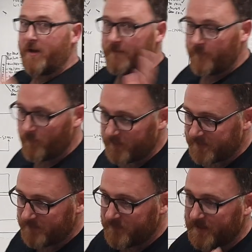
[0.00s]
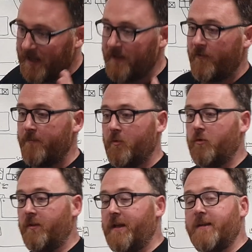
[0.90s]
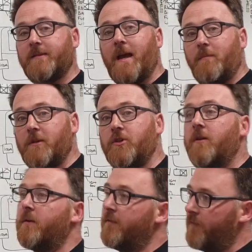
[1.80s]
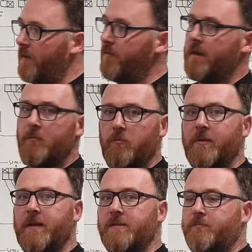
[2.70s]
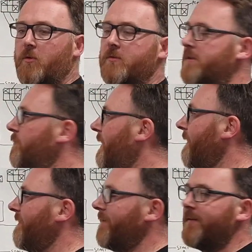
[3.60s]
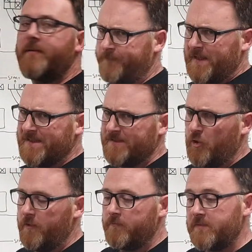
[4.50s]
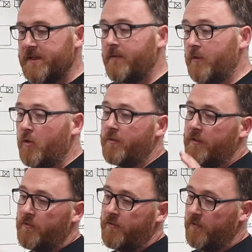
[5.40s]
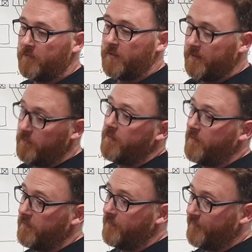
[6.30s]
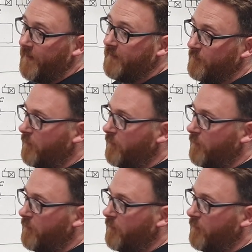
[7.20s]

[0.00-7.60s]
what everyone seems to have up online as an image for how the immobiliser box is wired. It's not. Certainly not on the 2001 to 2005